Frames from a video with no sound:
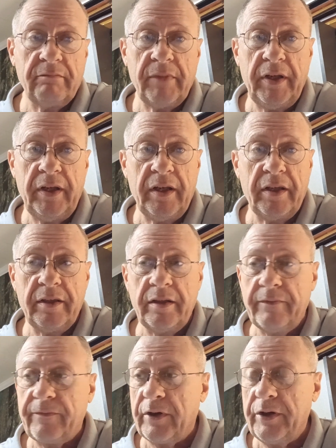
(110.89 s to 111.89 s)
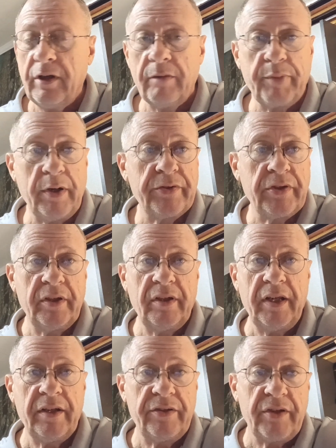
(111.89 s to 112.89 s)
And for a young person
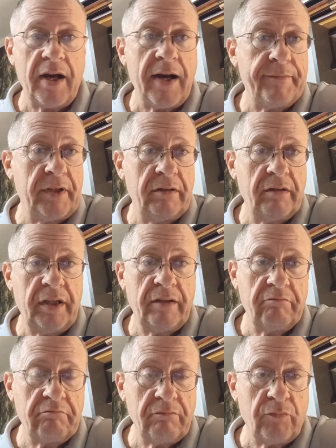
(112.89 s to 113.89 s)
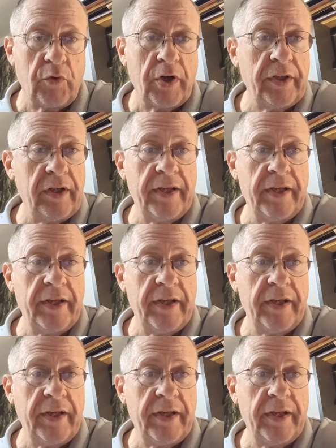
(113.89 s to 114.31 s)
getting a job and working there,